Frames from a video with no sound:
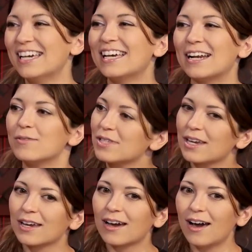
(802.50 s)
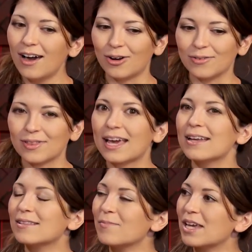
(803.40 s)
Yeah, let's break it down. And I was like, oh,
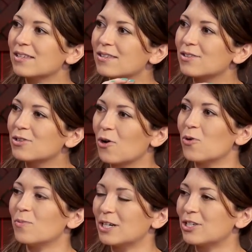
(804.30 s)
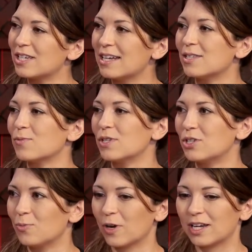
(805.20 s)
that makes so much sense
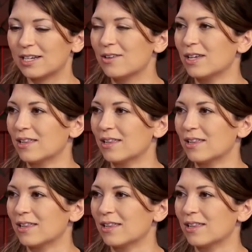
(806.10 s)
once you break it down